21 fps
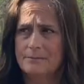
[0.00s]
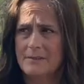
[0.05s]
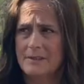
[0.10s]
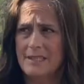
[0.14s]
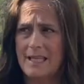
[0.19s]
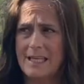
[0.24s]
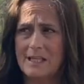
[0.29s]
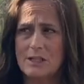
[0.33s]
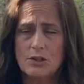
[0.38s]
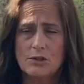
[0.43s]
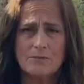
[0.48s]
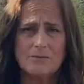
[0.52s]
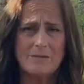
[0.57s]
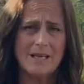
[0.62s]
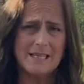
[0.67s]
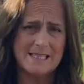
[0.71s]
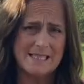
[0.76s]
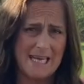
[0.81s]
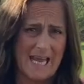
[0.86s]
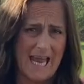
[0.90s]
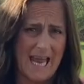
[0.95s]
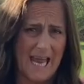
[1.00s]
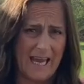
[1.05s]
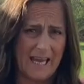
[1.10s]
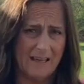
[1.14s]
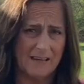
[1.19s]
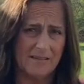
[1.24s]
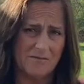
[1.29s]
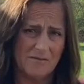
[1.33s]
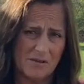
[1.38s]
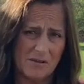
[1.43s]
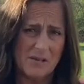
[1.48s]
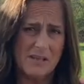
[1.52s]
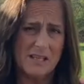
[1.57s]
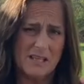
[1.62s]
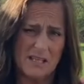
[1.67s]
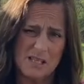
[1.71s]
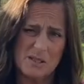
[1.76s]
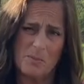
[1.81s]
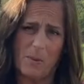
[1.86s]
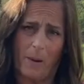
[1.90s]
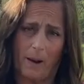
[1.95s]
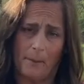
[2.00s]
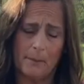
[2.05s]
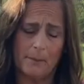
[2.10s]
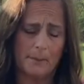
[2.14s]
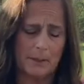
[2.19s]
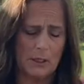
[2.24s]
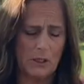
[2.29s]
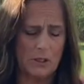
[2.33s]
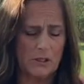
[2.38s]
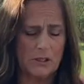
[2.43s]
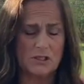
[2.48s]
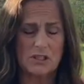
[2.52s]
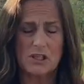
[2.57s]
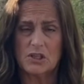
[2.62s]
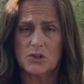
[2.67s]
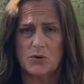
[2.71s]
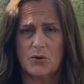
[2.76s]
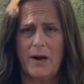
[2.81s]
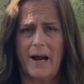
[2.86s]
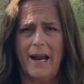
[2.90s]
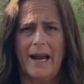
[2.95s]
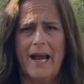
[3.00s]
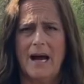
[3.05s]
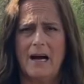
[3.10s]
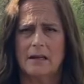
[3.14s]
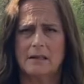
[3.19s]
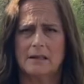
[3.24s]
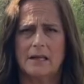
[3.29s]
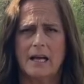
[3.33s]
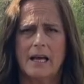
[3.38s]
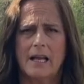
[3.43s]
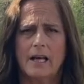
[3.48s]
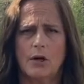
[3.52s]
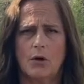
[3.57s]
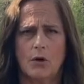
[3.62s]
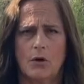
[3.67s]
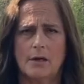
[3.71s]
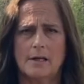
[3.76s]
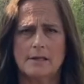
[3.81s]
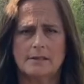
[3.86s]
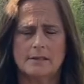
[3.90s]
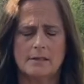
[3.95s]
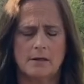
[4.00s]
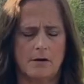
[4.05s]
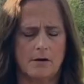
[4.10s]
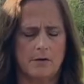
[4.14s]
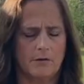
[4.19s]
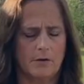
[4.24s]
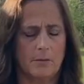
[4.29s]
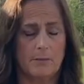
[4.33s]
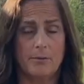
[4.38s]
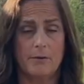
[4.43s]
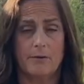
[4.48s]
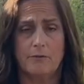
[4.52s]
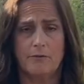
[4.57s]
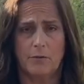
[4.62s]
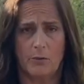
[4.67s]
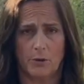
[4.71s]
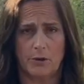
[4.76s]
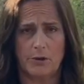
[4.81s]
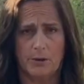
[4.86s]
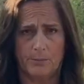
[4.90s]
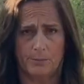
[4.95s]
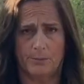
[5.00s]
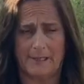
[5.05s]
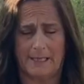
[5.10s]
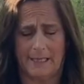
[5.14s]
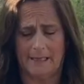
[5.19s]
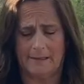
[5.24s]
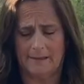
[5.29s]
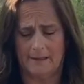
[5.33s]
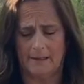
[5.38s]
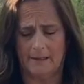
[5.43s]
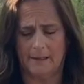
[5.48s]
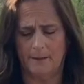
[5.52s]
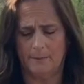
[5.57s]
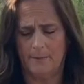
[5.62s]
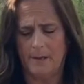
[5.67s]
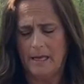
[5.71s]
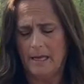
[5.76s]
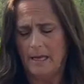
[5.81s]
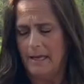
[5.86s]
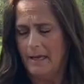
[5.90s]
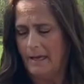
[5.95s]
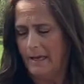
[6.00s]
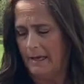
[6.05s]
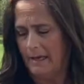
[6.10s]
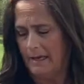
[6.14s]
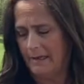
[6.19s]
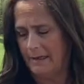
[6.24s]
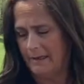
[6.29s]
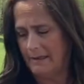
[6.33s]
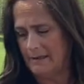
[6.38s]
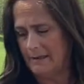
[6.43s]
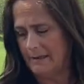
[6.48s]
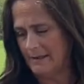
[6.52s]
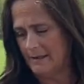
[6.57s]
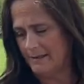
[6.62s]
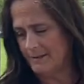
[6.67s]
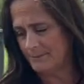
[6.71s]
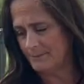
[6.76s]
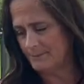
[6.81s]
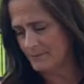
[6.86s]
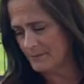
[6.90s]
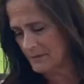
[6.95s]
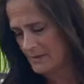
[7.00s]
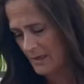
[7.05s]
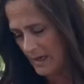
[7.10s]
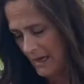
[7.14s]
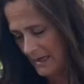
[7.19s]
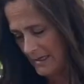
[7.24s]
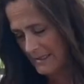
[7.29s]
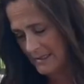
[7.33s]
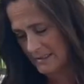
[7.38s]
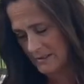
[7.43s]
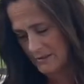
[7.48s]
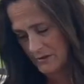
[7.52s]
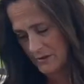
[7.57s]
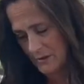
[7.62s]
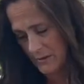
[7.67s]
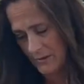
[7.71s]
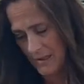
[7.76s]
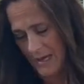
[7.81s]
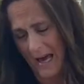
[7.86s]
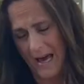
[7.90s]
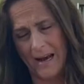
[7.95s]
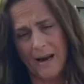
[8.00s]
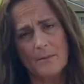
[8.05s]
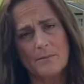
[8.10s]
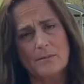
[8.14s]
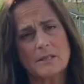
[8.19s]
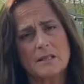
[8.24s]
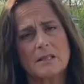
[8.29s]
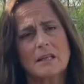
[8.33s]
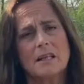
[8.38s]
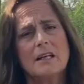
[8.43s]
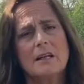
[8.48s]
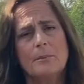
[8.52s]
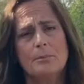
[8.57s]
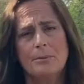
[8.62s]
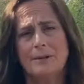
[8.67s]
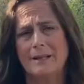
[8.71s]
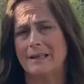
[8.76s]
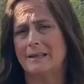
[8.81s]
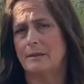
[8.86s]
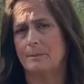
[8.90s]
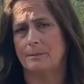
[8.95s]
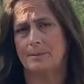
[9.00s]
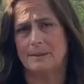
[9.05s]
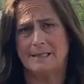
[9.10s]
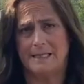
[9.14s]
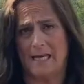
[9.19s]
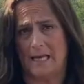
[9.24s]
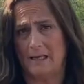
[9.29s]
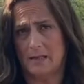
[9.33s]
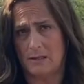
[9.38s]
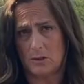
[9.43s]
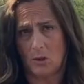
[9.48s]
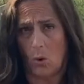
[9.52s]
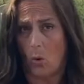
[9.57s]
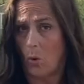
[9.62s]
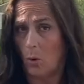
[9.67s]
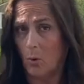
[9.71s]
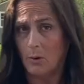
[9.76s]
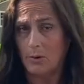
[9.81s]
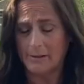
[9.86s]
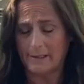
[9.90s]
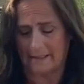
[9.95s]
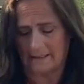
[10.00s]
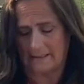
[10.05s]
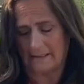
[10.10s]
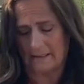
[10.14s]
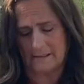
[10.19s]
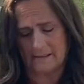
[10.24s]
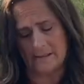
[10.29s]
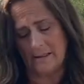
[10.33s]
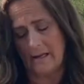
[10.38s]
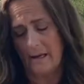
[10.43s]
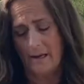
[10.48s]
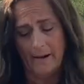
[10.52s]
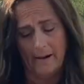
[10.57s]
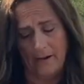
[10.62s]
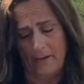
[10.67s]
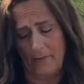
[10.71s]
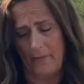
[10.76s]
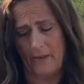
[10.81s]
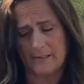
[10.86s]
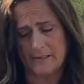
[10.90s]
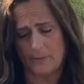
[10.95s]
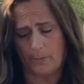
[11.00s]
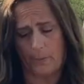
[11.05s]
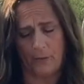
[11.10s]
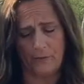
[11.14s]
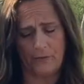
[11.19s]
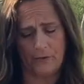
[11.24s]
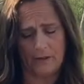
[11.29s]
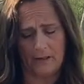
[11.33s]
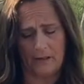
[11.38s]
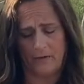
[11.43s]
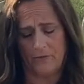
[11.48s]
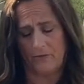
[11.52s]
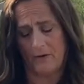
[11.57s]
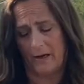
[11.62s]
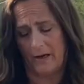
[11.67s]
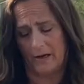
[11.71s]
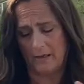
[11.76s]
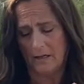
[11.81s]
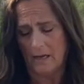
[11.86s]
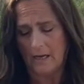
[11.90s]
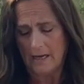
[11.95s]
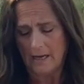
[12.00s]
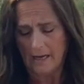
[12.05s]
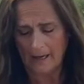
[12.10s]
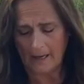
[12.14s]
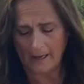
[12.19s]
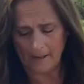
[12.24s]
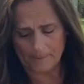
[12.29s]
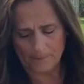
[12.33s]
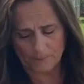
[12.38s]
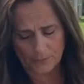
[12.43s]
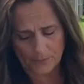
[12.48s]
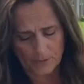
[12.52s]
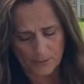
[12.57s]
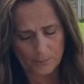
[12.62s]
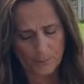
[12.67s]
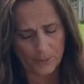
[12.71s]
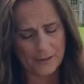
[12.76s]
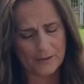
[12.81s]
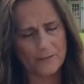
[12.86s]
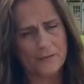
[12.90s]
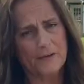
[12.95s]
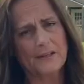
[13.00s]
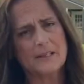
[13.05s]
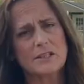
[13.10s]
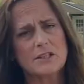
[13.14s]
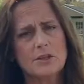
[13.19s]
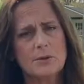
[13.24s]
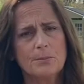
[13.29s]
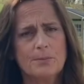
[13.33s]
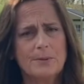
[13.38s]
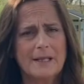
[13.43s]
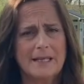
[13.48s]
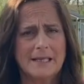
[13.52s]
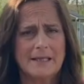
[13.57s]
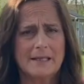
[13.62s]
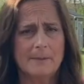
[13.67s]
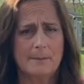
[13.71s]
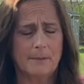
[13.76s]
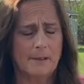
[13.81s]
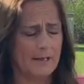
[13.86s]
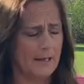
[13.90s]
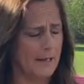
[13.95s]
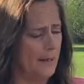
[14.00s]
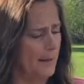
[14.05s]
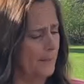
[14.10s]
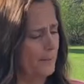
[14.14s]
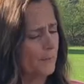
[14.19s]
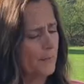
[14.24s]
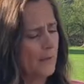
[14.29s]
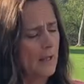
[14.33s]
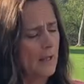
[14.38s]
like a day is probably good to dry out and kind of crust over before you plant them. And I didn't do that. I'm just going to plant the potatoes whole like this, and that's perfectly fine. The benefit to planting them